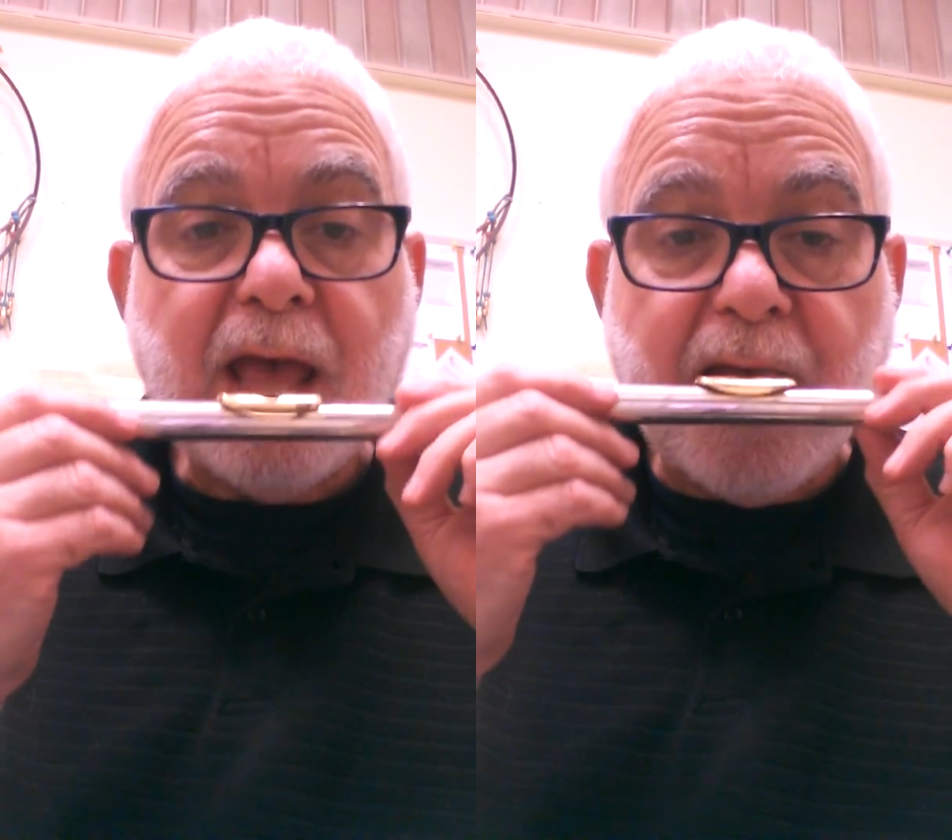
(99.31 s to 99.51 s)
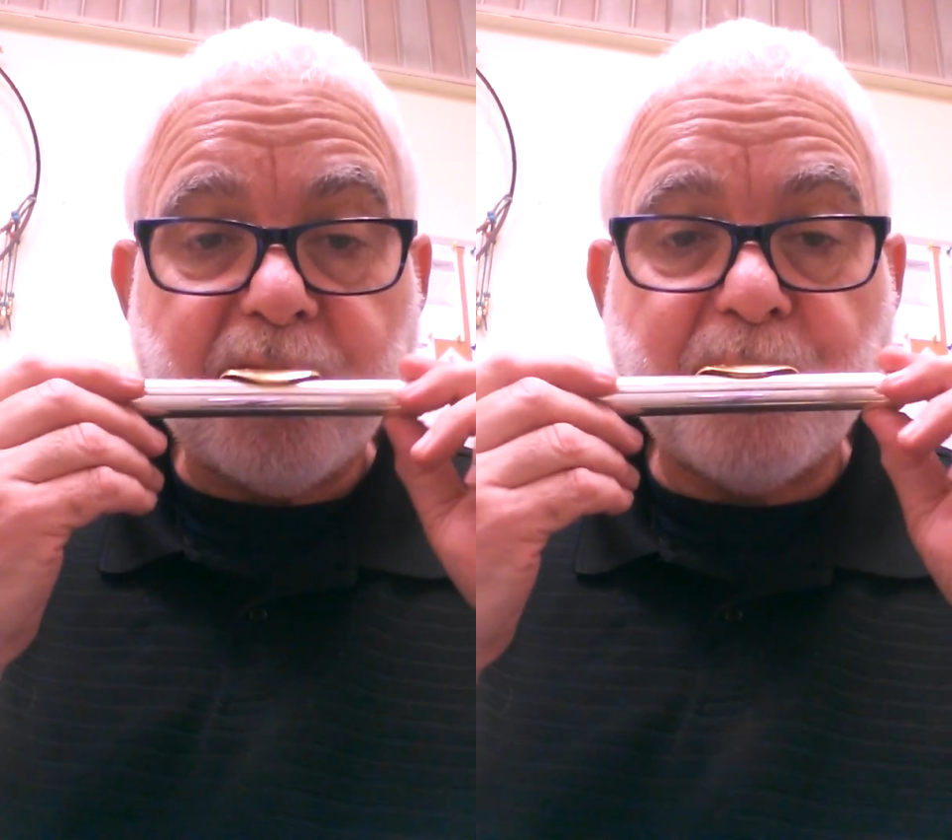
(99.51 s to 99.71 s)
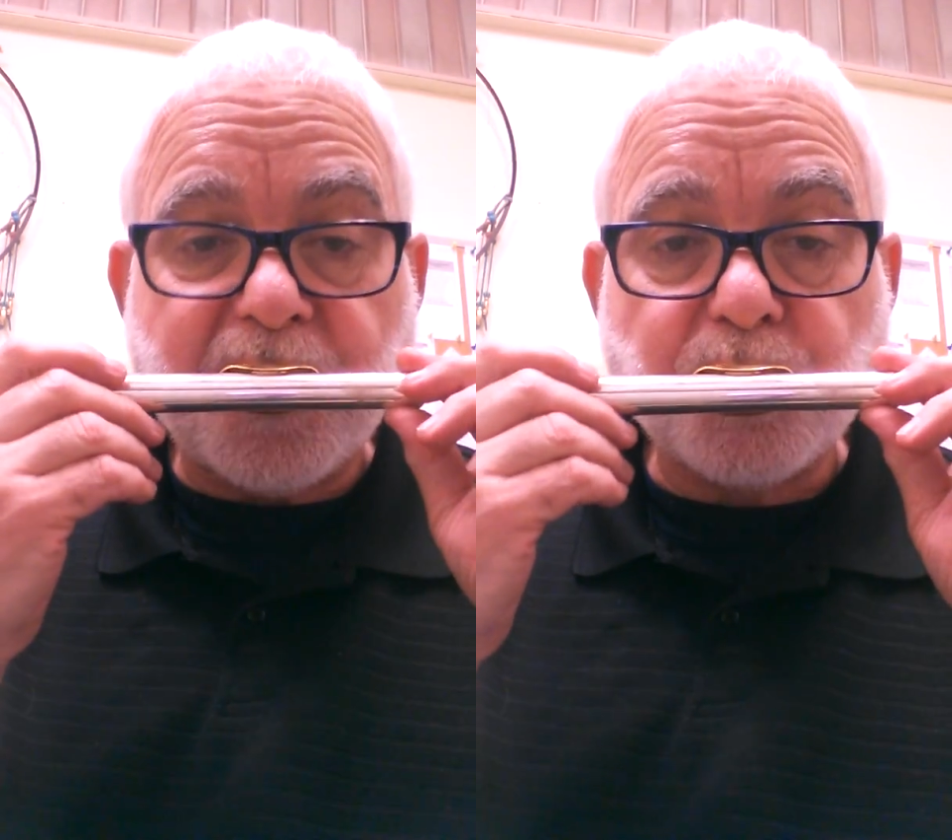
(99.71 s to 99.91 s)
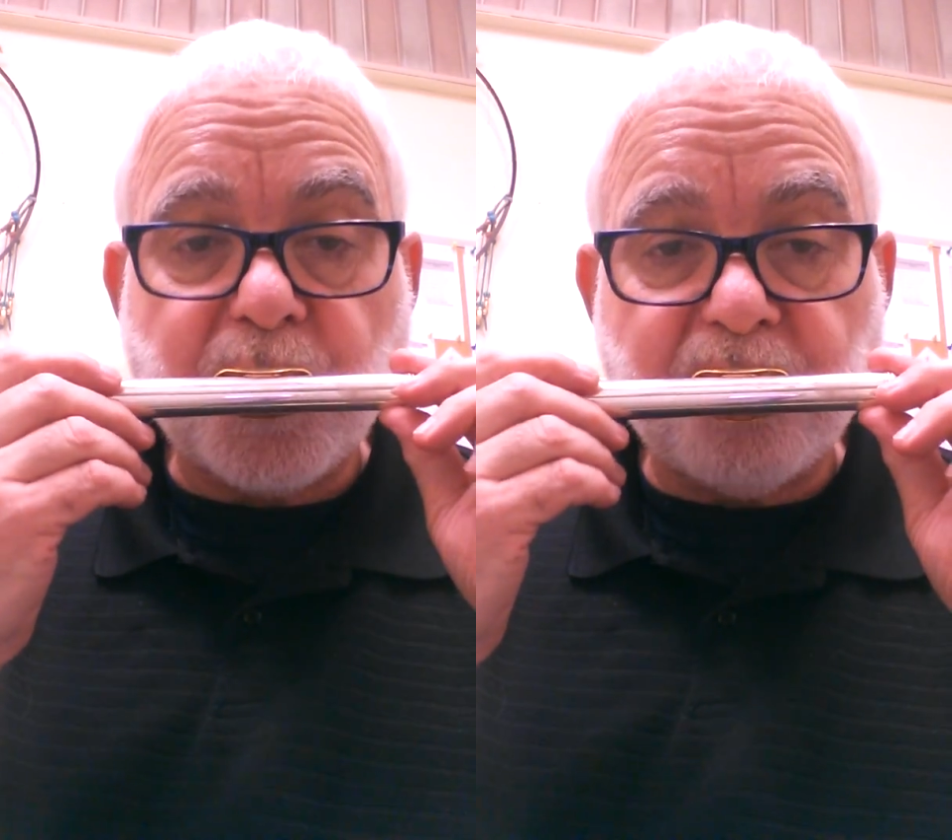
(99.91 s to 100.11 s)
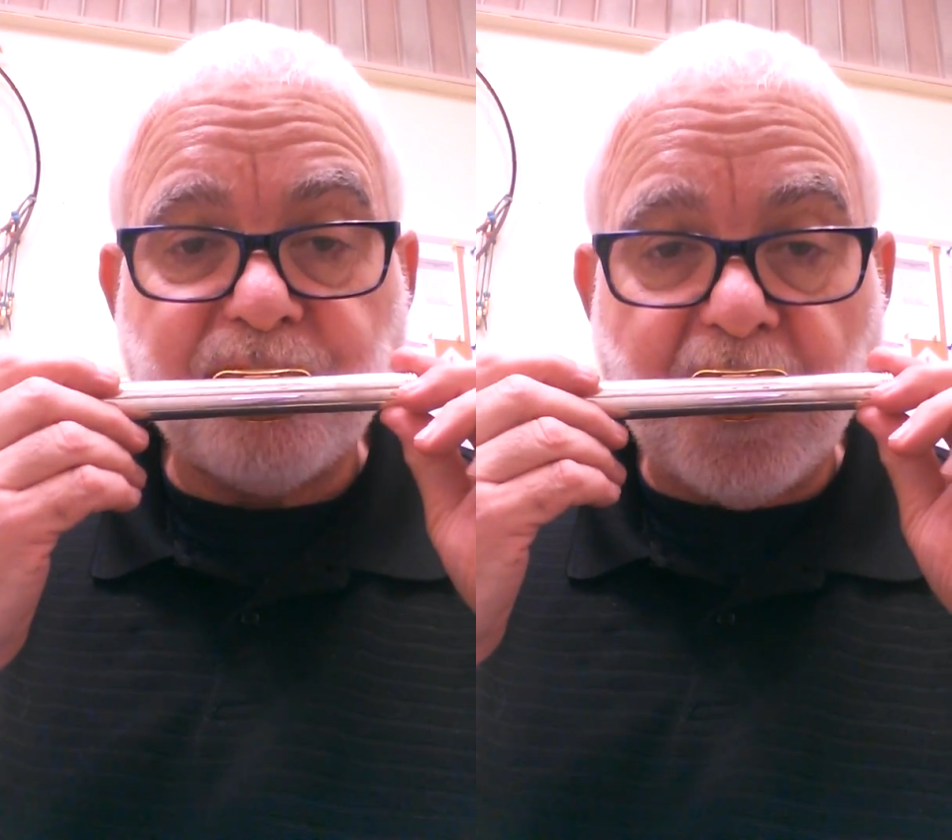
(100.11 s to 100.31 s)
And the best
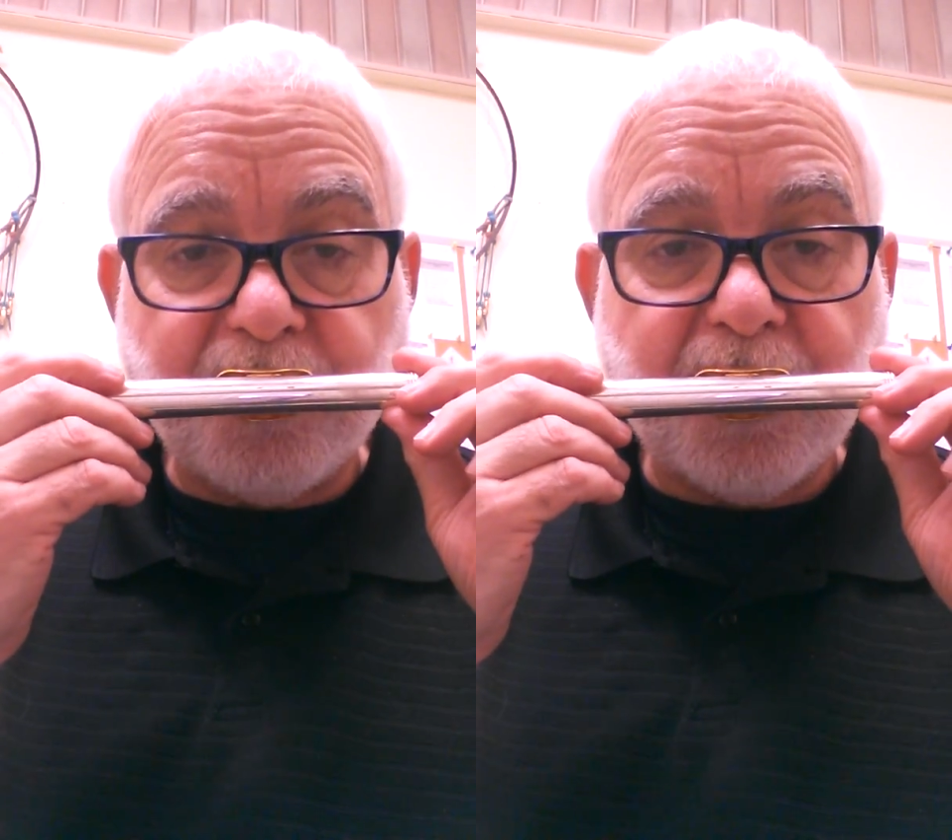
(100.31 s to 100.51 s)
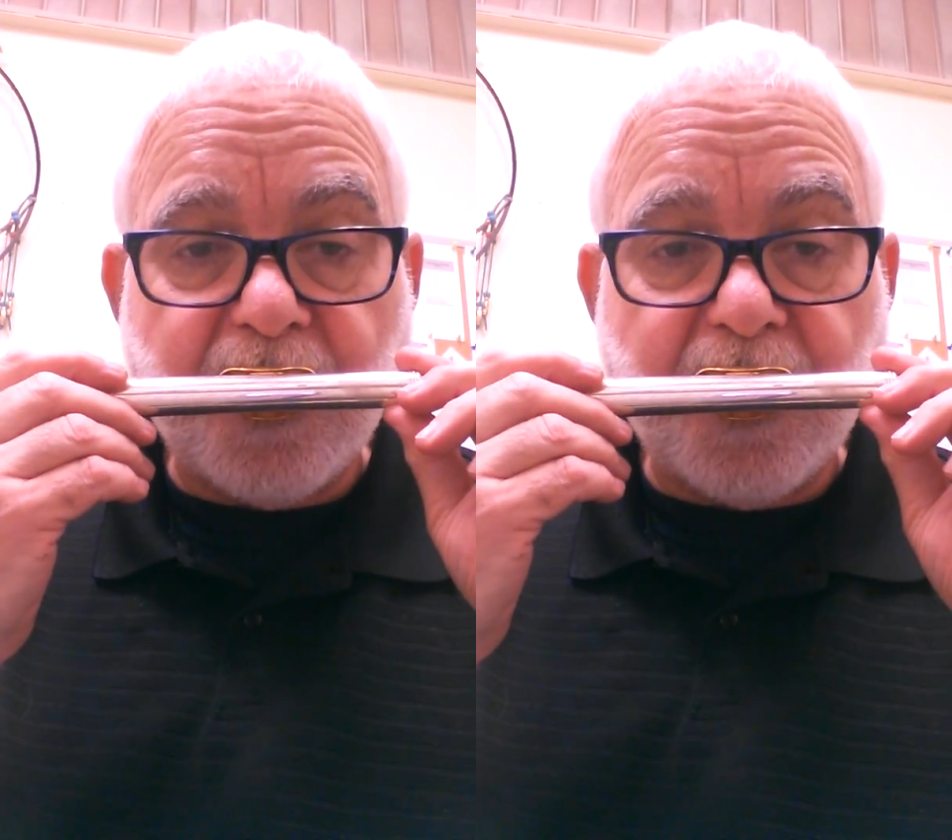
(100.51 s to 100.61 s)
way to find